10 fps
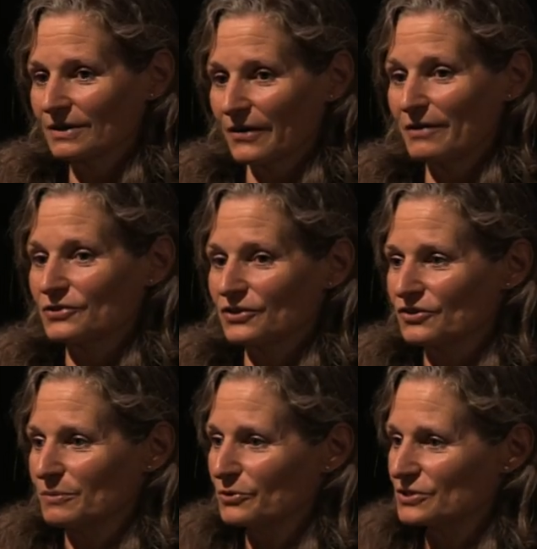you know everything
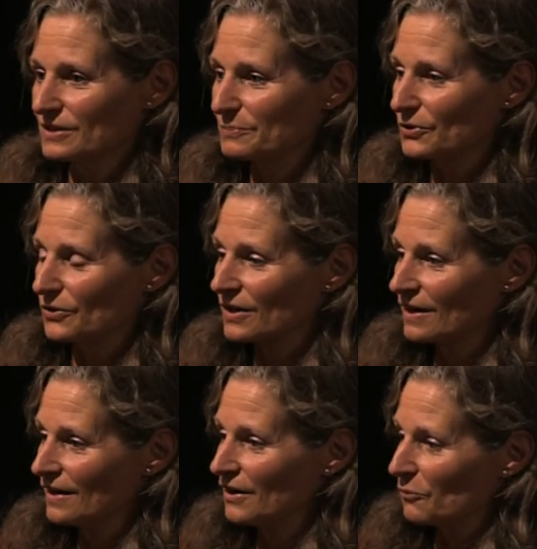she put in the book
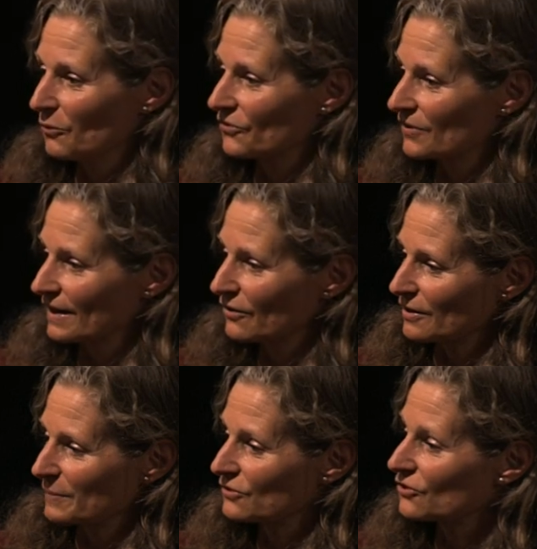was
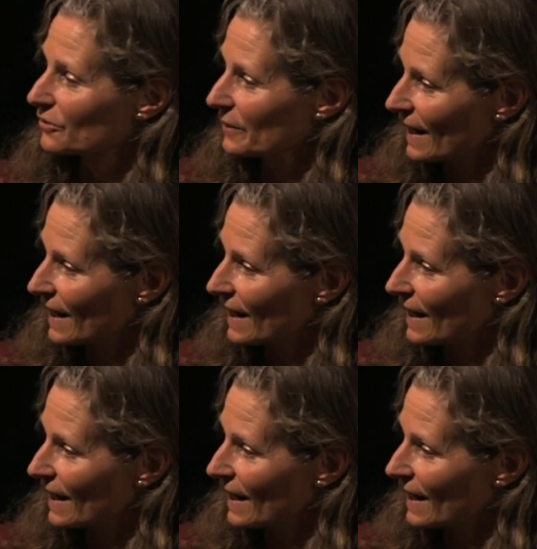incredibly true and